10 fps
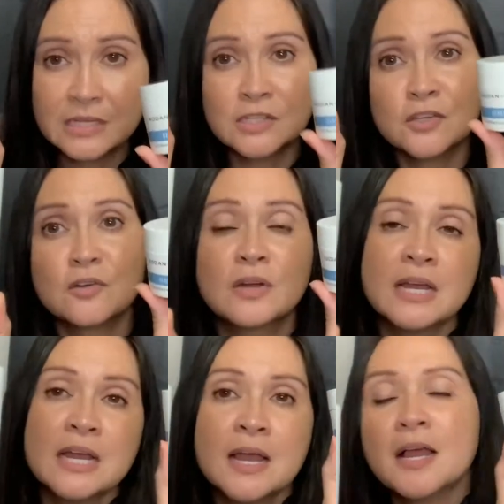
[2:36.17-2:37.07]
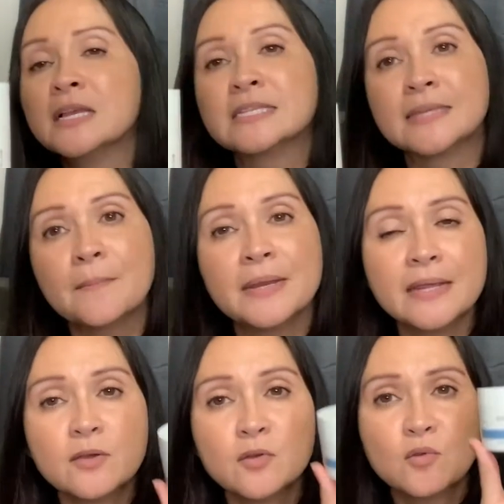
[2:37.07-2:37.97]
So somebody
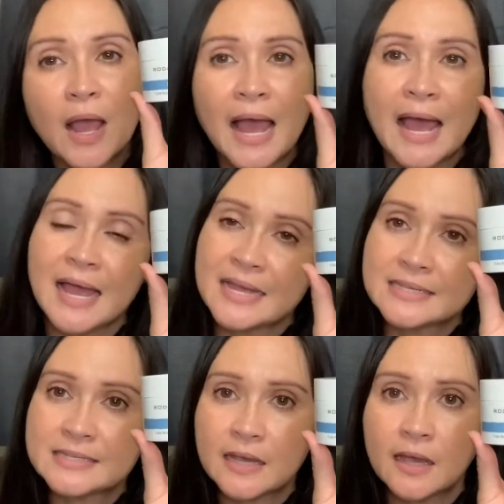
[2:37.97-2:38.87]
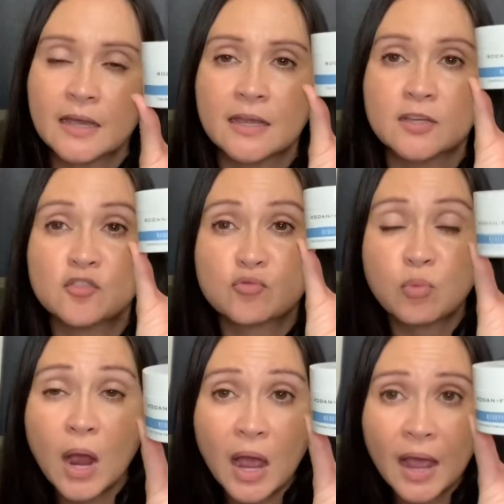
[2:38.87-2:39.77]
who has a uh,
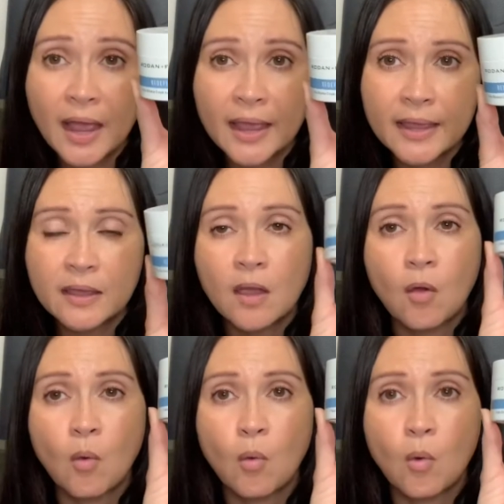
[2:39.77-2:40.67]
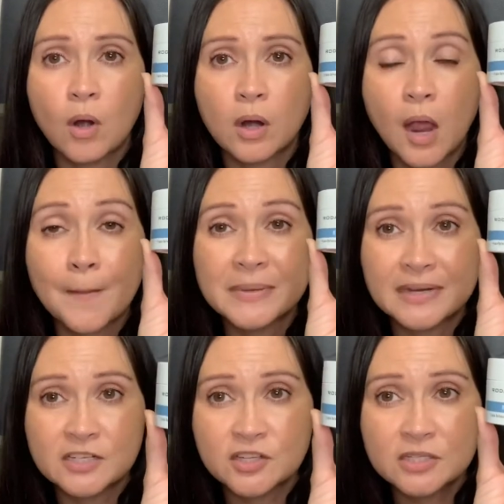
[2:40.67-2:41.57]
dry or
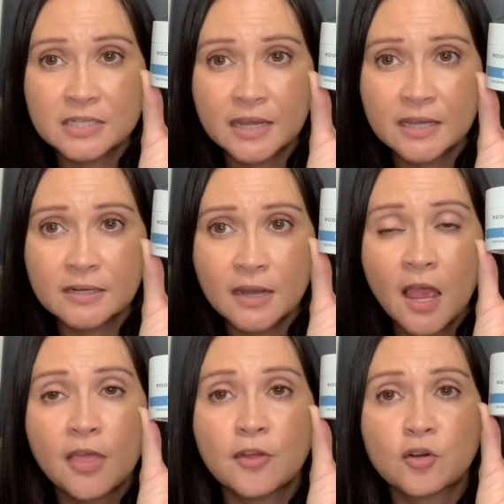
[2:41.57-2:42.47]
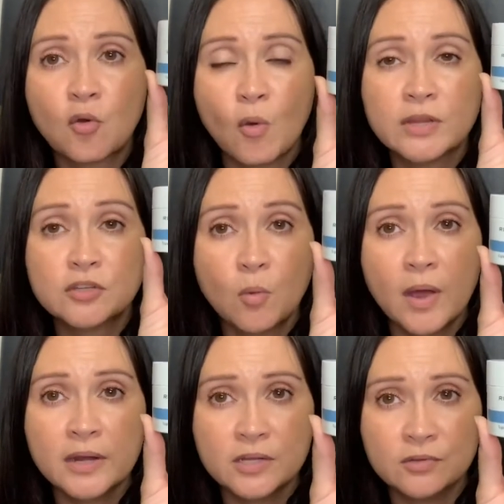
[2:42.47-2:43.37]
combination skin, they're going to
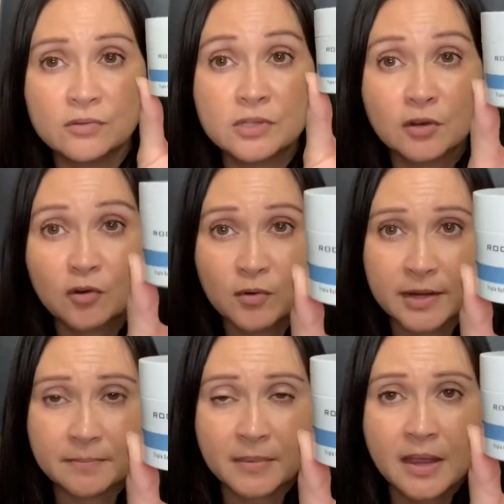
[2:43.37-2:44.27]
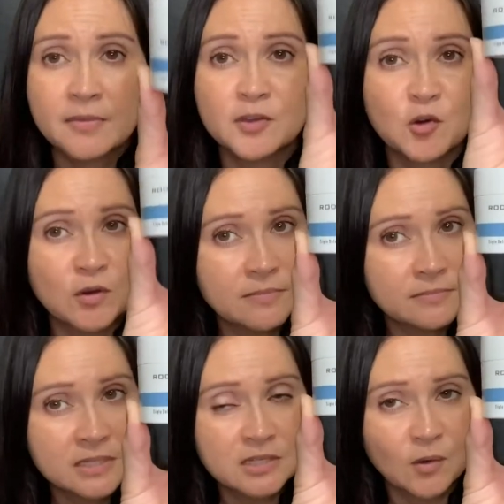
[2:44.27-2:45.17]
wanna use the cream. The cream
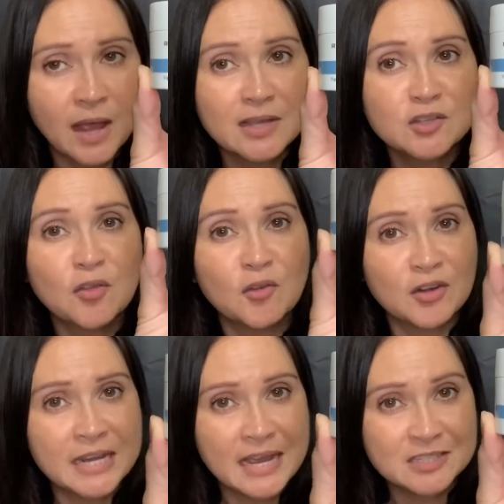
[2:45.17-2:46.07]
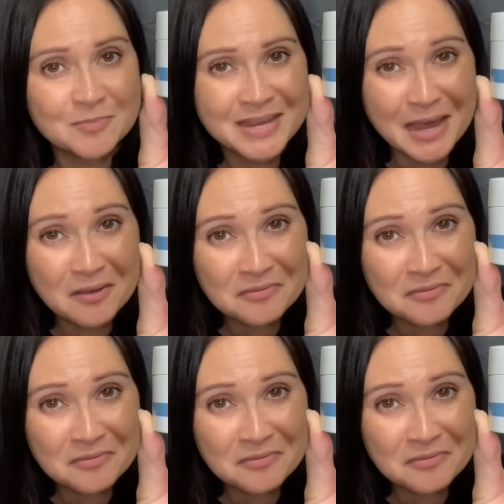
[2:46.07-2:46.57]
still has 30 SPF